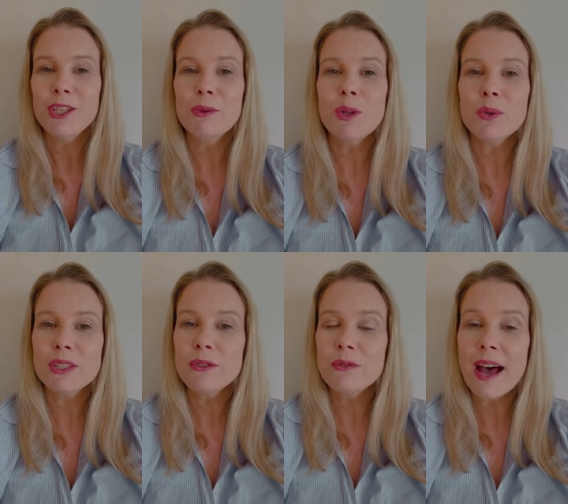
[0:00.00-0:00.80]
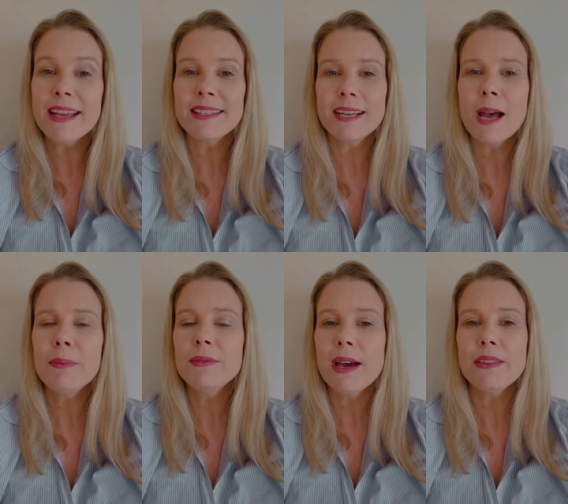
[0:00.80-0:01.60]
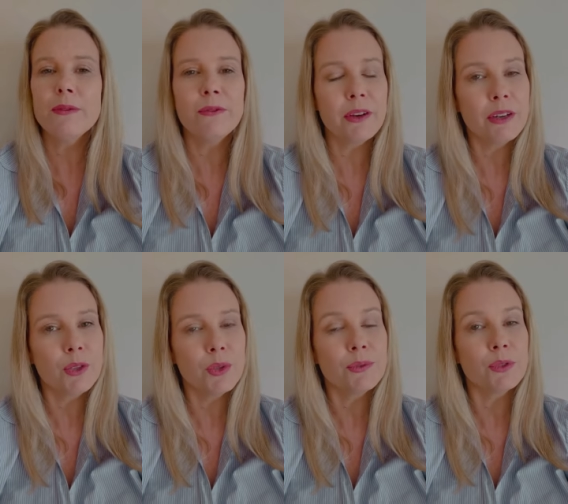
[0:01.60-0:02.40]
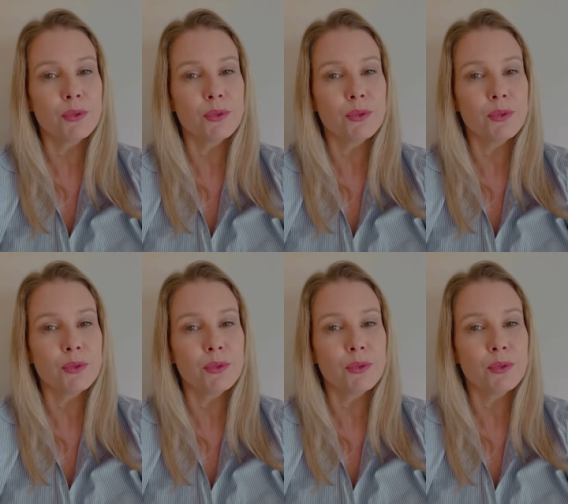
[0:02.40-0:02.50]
You will also find a couple of other very useful